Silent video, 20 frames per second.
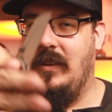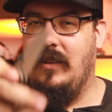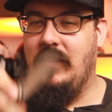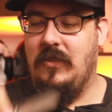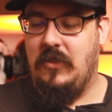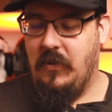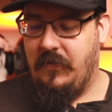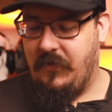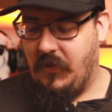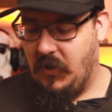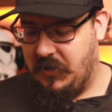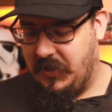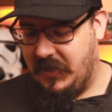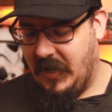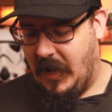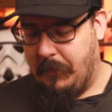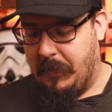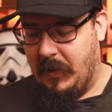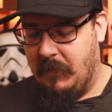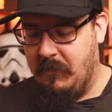So first
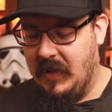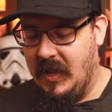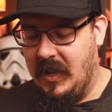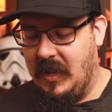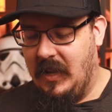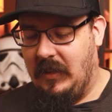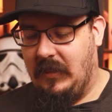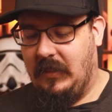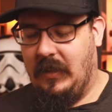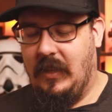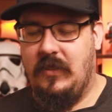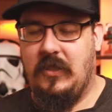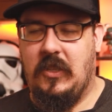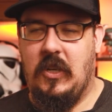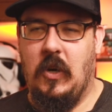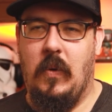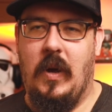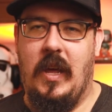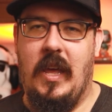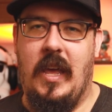up, let's
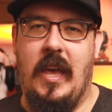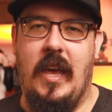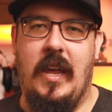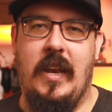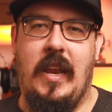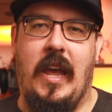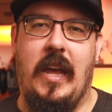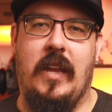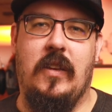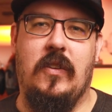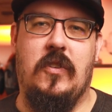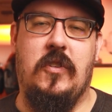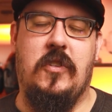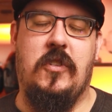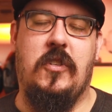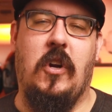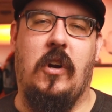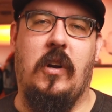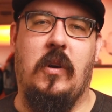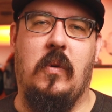go ahead and
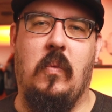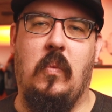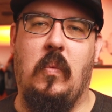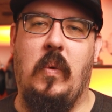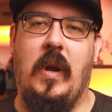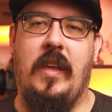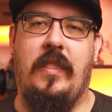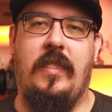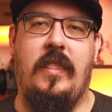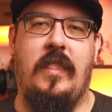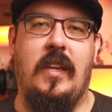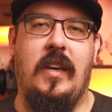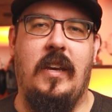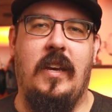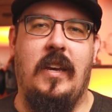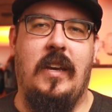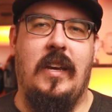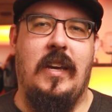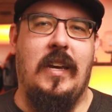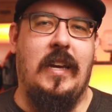start with
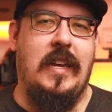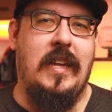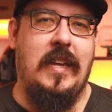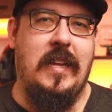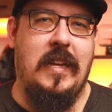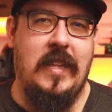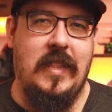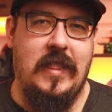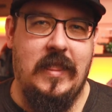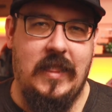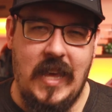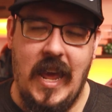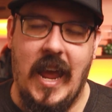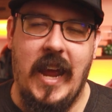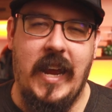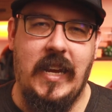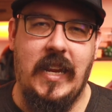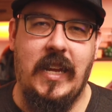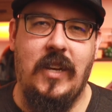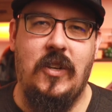the
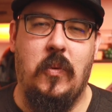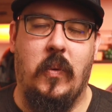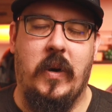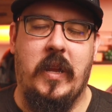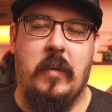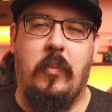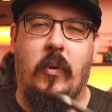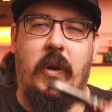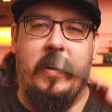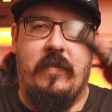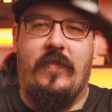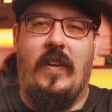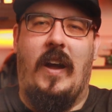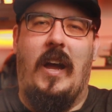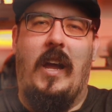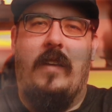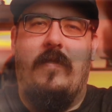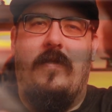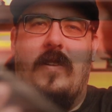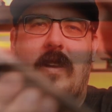AD
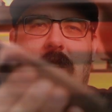20.5